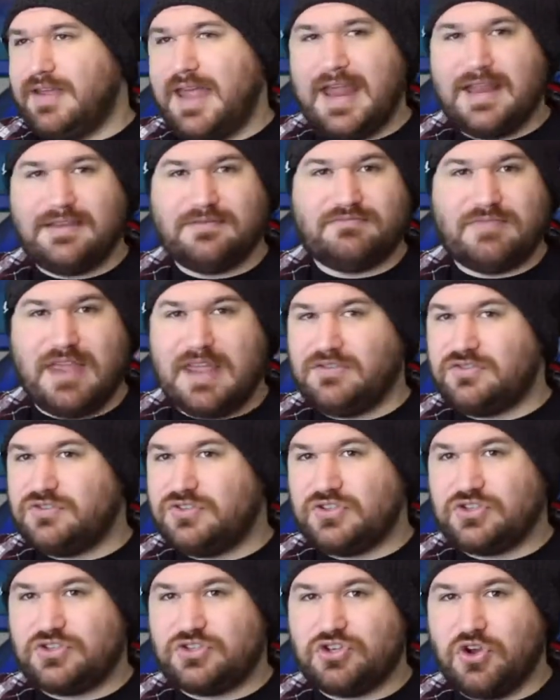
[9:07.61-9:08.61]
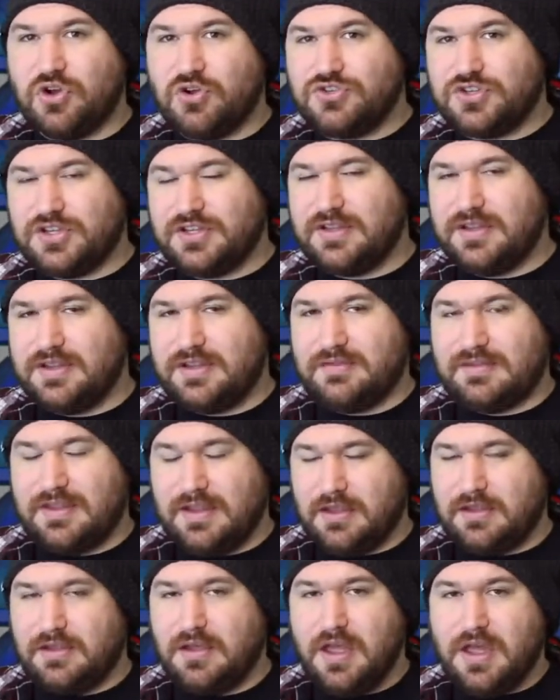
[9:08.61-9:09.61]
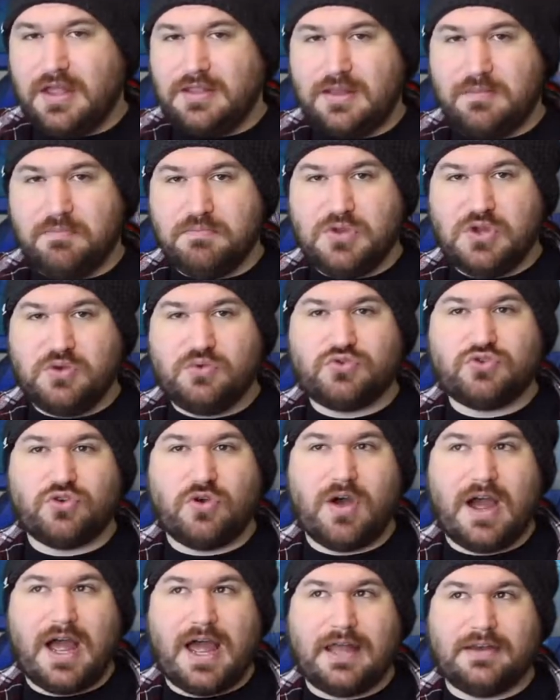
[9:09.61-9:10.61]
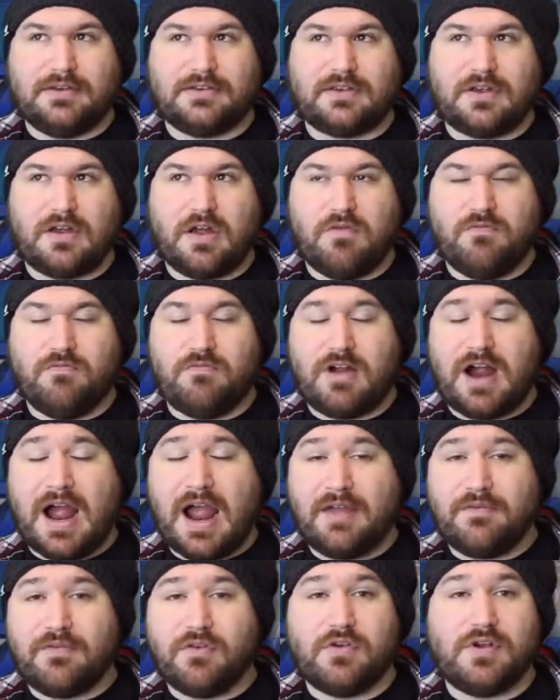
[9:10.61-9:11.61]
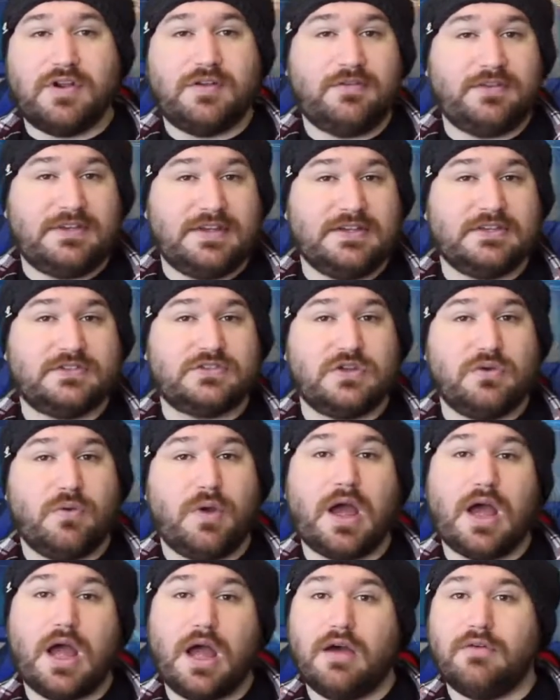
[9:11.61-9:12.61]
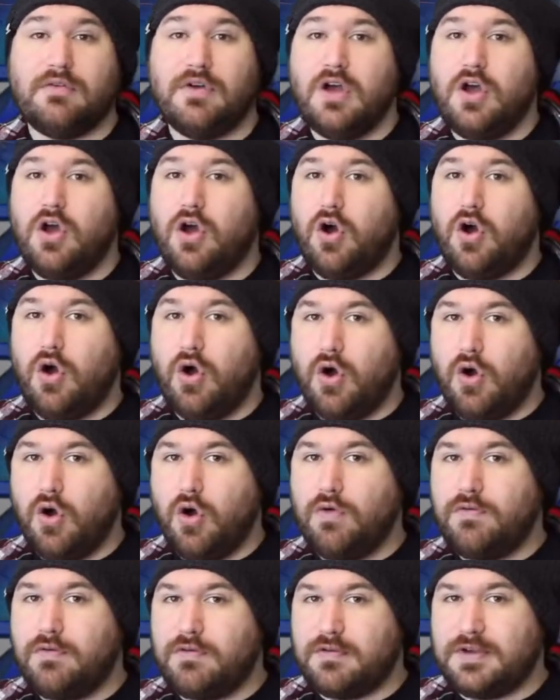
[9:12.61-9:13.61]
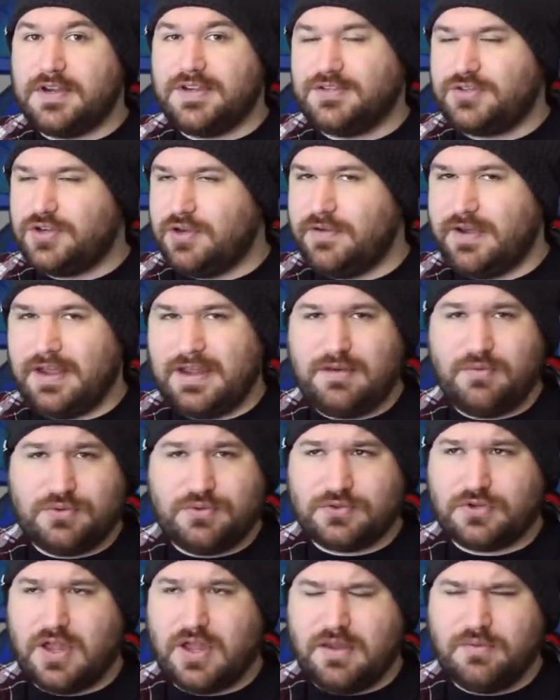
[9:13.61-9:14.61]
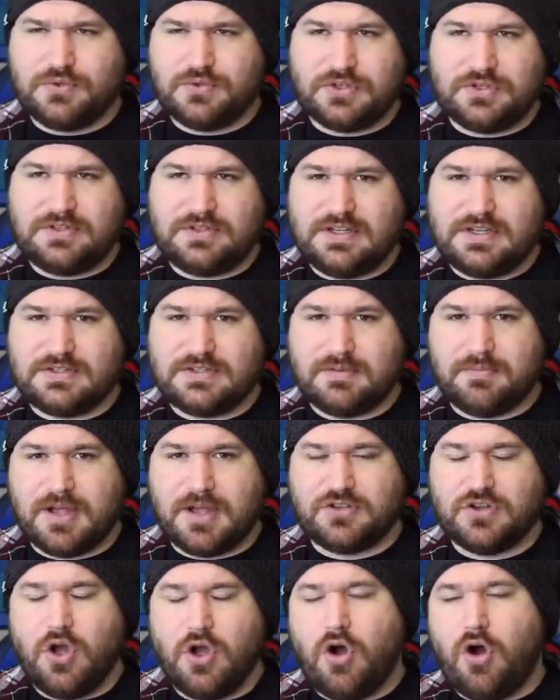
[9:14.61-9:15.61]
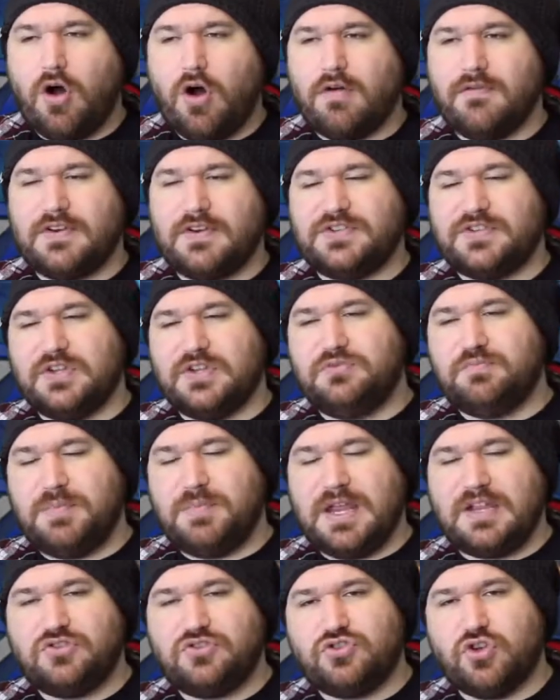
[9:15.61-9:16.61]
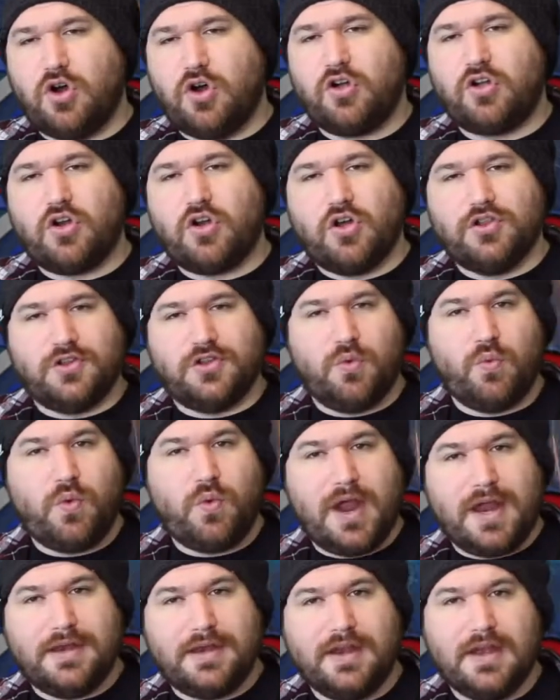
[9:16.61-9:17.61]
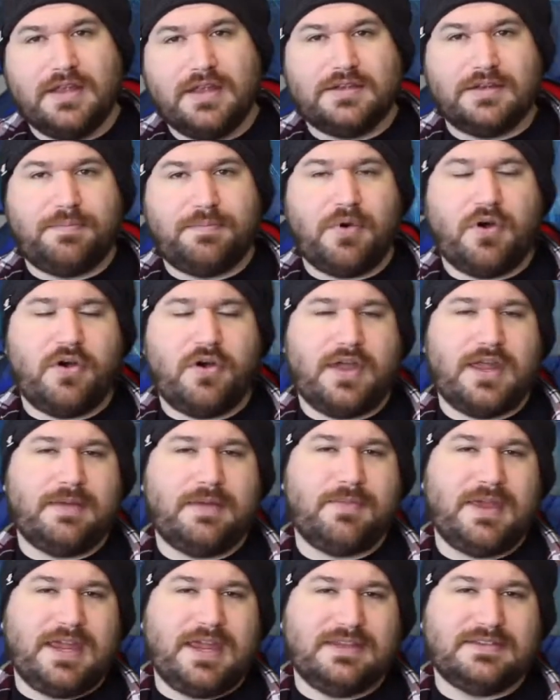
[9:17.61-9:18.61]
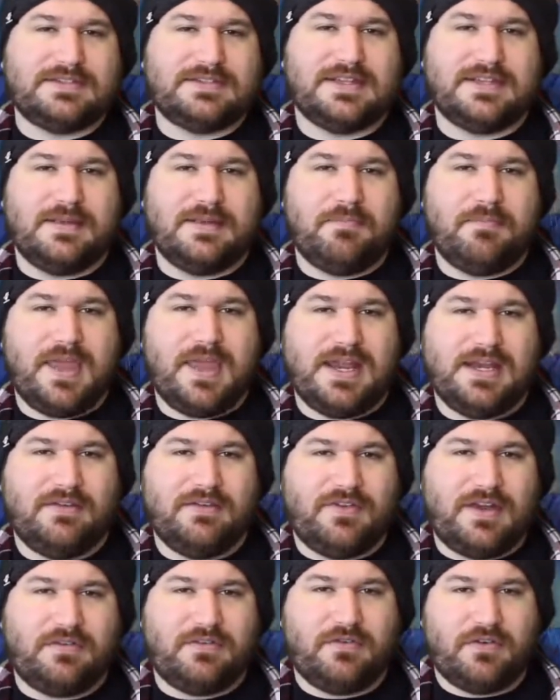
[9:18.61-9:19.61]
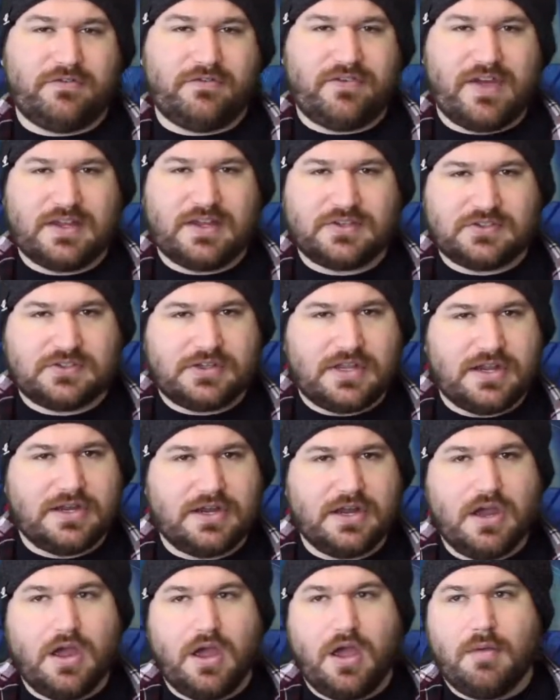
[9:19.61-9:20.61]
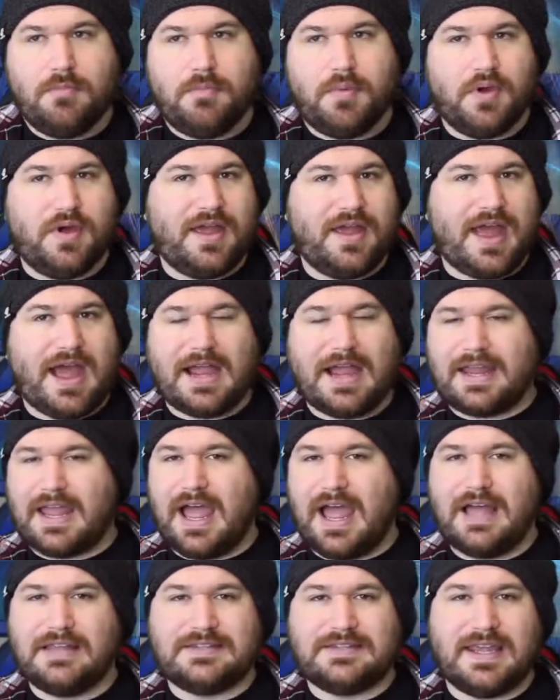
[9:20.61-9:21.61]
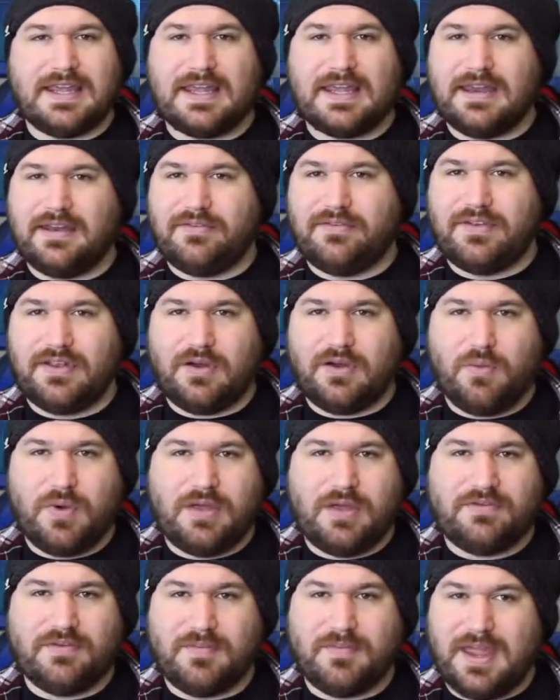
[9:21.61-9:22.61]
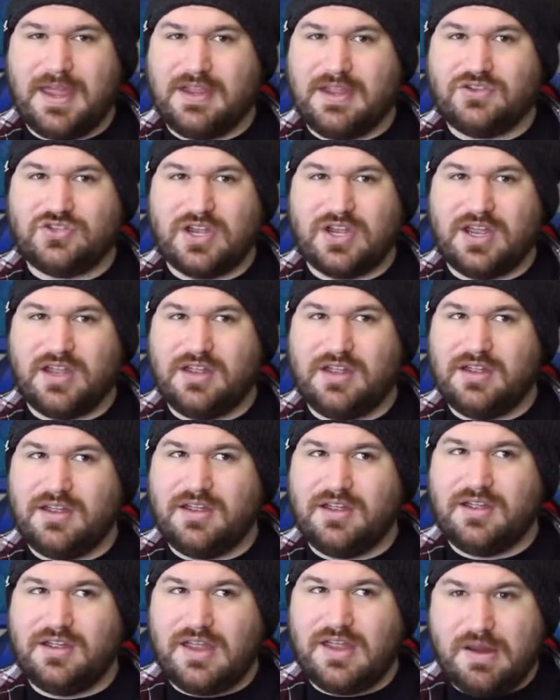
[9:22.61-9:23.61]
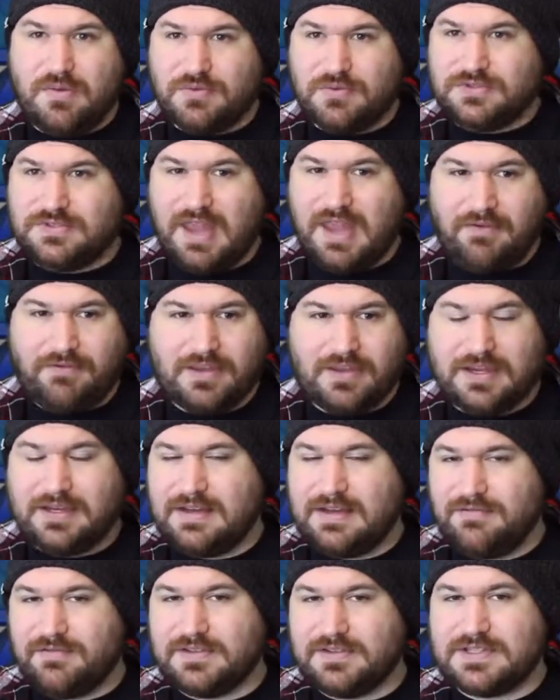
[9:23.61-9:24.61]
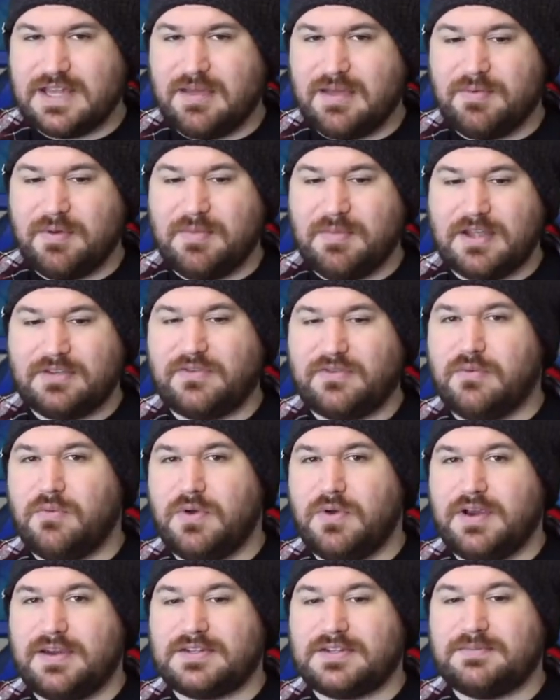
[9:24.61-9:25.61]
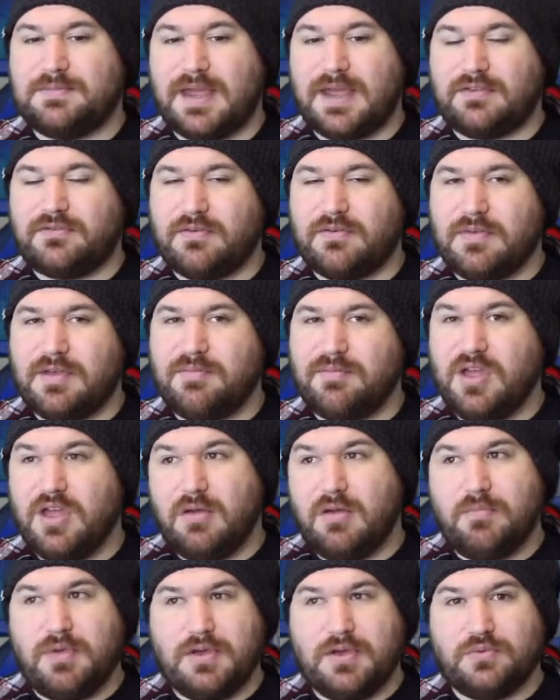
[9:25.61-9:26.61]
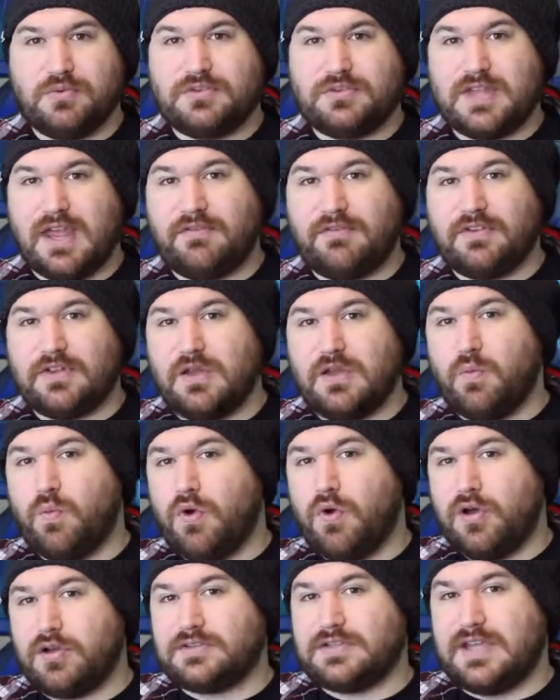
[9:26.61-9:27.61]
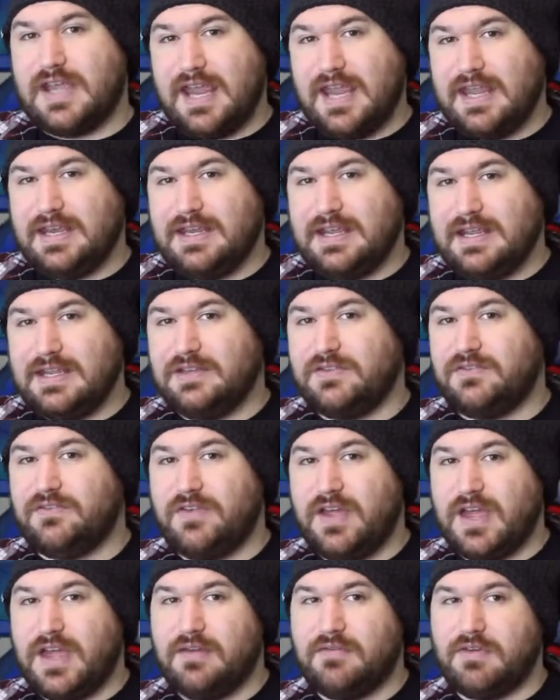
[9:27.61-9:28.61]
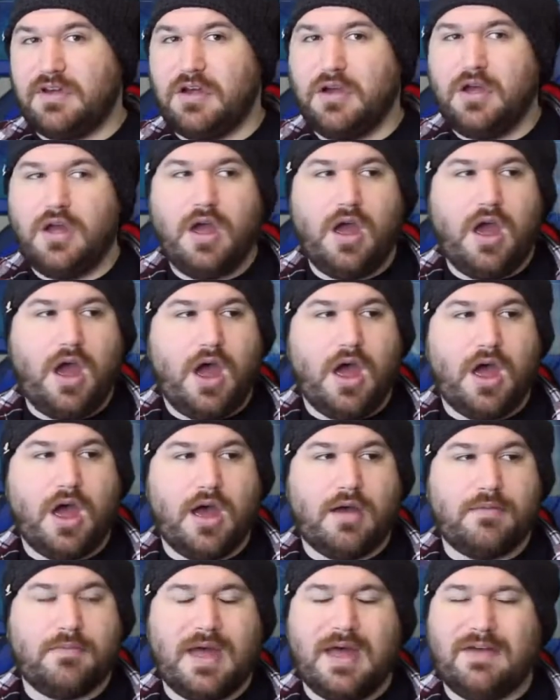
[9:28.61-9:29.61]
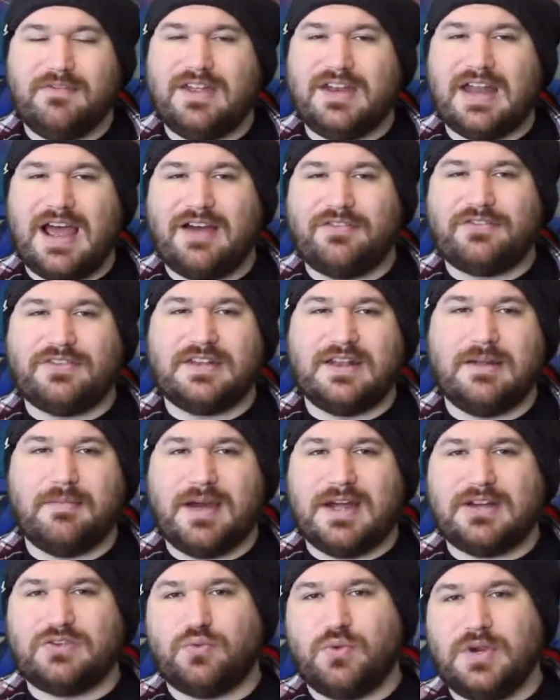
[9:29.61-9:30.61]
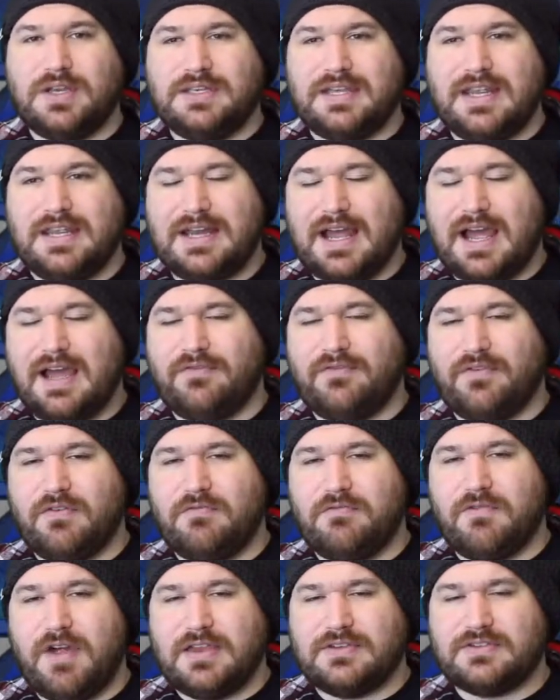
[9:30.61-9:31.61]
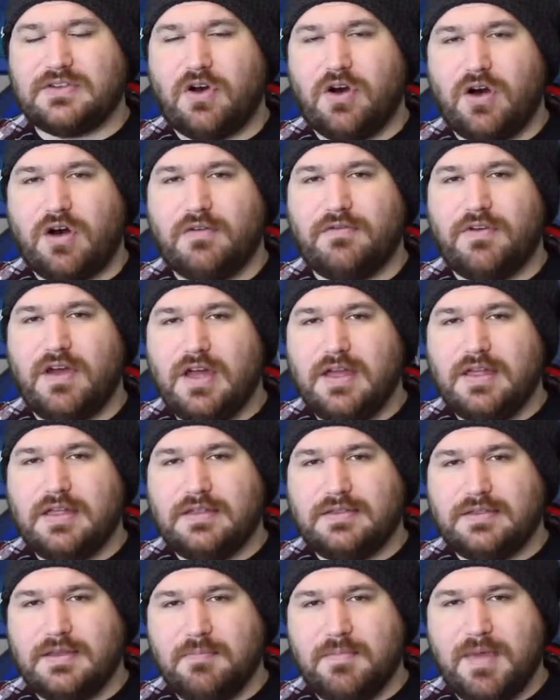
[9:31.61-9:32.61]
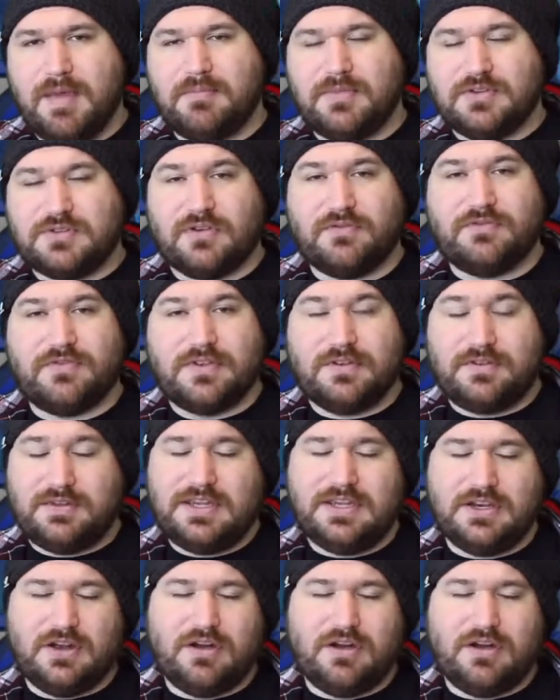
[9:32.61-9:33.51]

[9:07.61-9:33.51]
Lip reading: It just shows you the mutual and a rivalry these two have over each other. It was a decent match. Obviously, Big John got the win to put him into the main event for Fastlane, but I can't take anything away from AJ. It was definitely a different type of match than we expect from him, but it definitely worked in his favour. And then after the match, we did have the rest of the members of the